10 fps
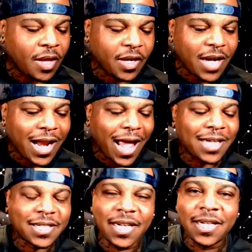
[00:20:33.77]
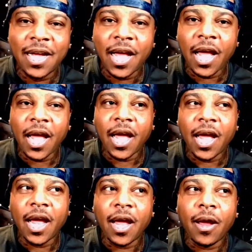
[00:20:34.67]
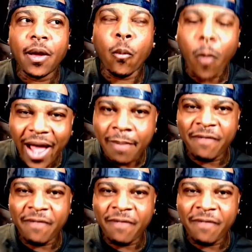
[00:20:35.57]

They're not asking, why